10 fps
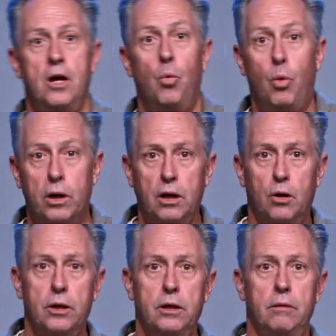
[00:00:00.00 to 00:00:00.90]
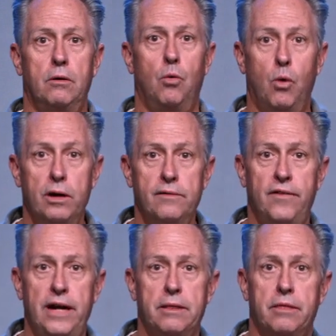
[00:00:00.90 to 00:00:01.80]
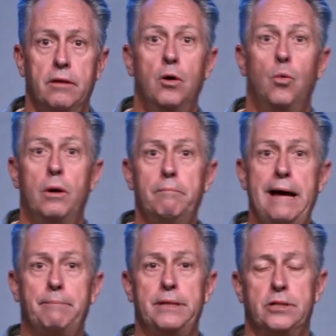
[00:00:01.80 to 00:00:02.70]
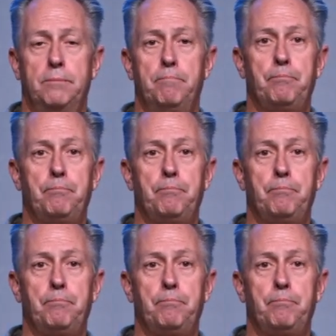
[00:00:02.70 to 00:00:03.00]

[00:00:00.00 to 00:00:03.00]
one Lord, one faith, one baptism,